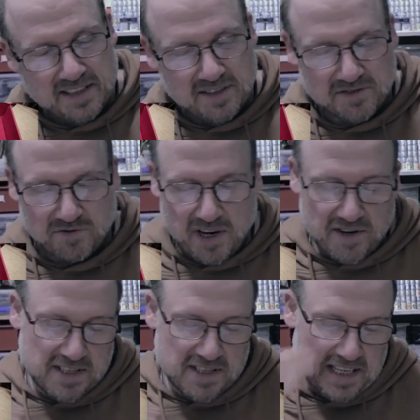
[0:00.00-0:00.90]
of the
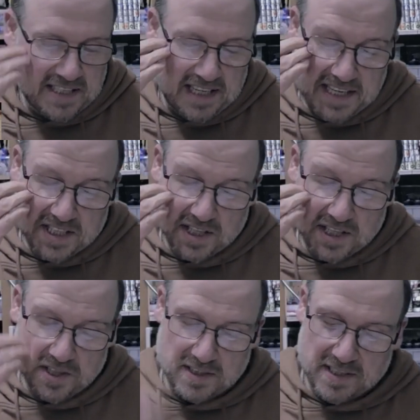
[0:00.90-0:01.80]
road as they
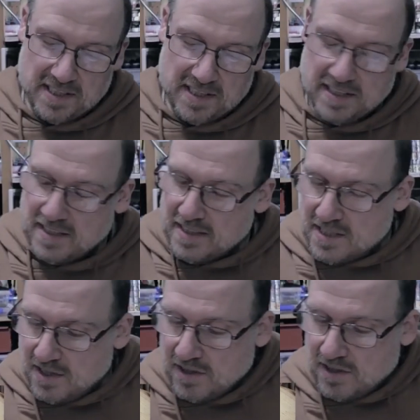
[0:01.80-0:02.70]
turn uh,
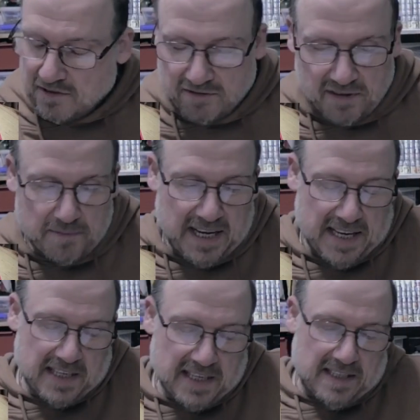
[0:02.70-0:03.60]
to confront me.
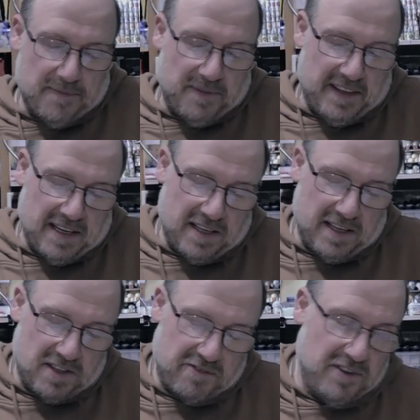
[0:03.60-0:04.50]
Uh,
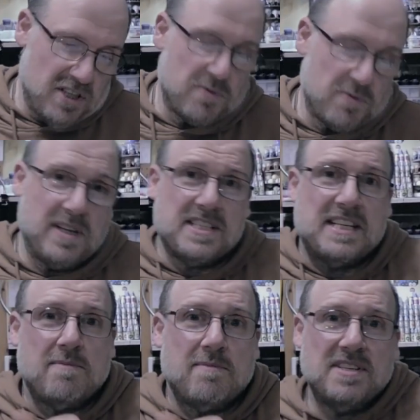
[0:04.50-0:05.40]
the first one
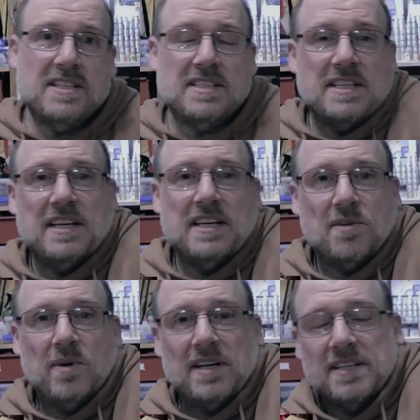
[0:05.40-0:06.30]
steps in as the other
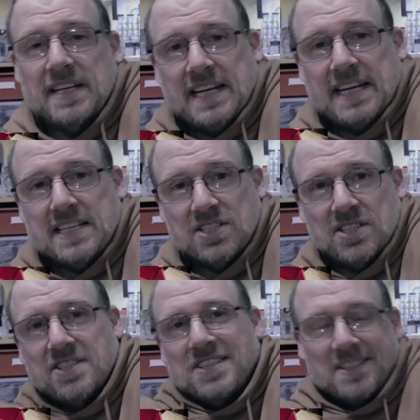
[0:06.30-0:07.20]
one is
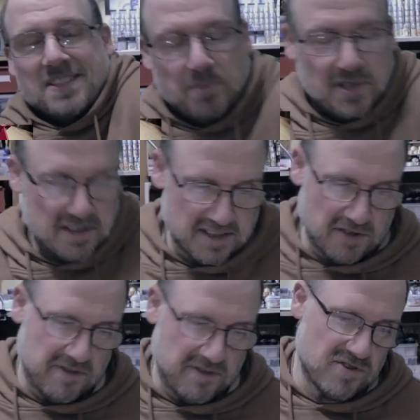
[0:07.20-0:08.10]
searching the body of the
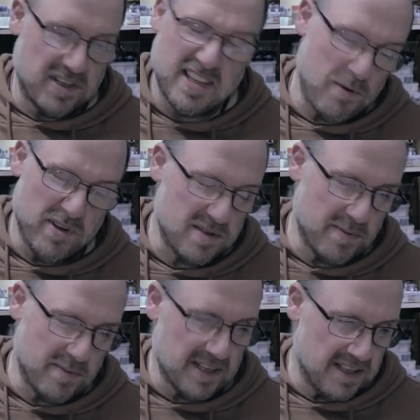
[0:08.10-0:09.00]
Dolphin Trader. That works
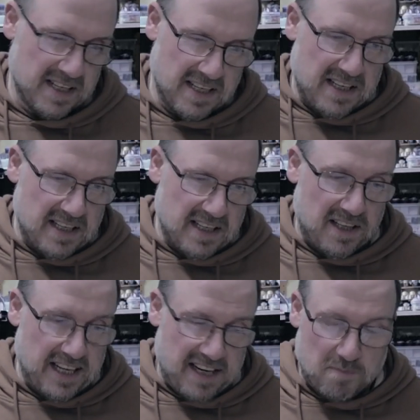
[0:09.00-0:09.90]
better.
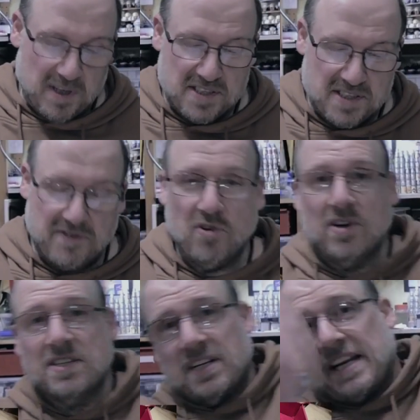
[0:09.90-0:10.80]
I have plus
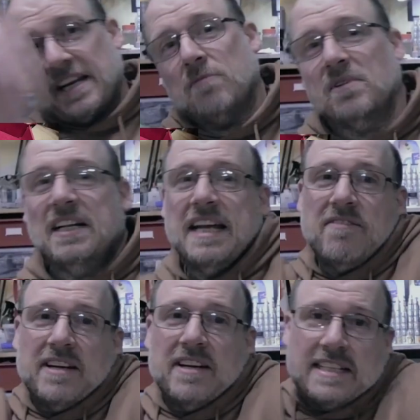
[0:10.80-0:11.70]
four as I come
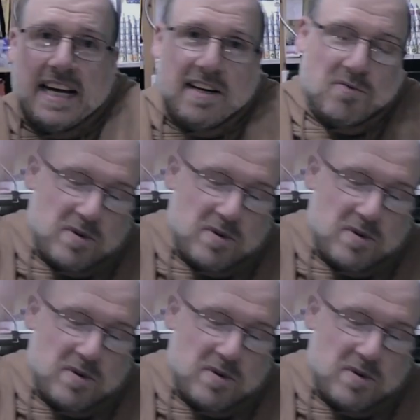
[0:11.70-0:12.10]
cleaving down